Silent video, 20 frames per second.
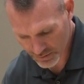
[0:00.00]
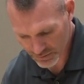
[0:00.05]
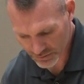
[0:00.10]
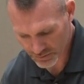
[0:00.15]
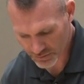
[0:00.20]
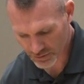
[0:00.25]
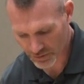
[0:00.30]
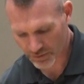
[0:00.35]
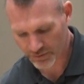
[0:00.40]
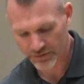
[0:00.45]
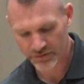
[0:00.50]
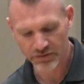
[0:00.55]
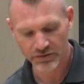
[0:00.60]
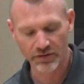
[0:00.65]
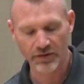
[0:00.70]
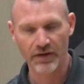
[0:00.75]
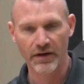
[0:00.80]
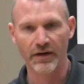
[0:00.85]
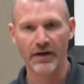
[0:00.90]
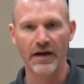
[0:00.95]
So this is
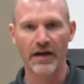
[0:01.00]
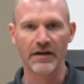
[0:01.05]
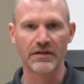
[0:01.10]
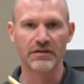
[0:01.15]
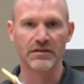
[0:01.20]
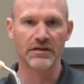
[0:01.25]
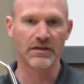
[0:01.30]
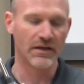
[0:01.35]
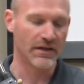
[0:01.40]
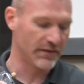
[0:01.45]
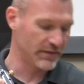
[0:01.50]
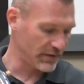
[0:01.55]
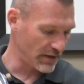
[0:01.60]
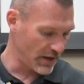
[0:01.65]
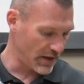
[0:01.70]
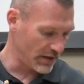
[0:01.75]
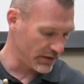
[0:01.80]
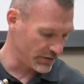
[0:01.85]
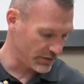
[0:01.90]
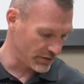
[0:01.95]
our HTS
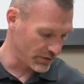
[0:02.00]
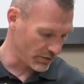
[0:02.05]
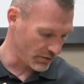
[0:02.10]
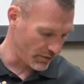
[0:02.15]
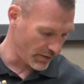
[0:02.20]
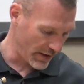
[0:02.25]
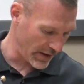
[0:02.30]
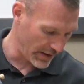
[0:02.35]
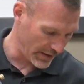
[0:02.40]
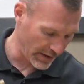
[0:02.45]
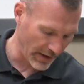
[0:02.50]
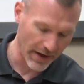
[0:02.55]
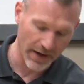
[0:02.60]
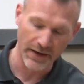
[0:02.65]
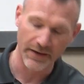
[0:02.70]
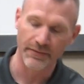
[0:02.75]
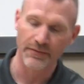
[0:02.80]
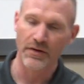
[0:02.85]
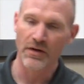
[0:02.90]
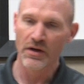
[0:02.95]

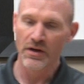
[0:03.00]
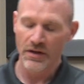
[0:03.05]
8088.